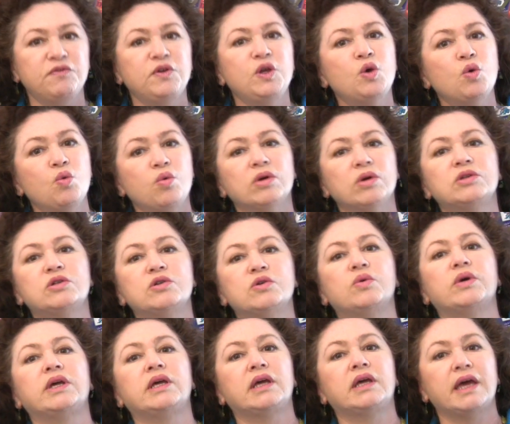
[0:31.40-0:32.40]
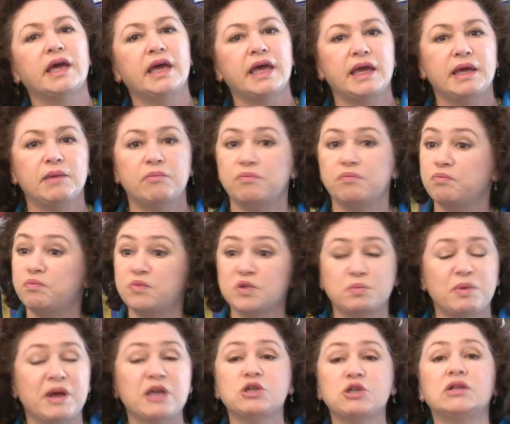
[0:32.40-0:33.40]
you were doing a
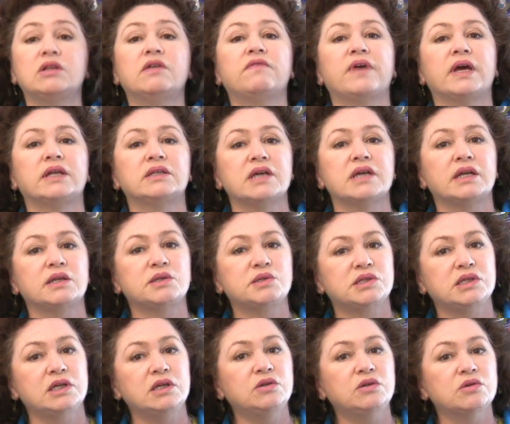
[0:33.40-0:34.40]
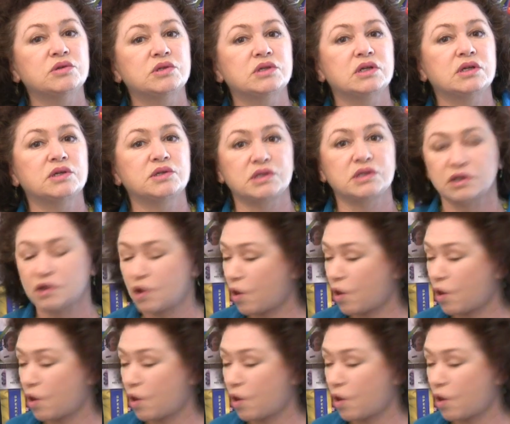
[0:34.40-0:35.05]
special event at a senior citizen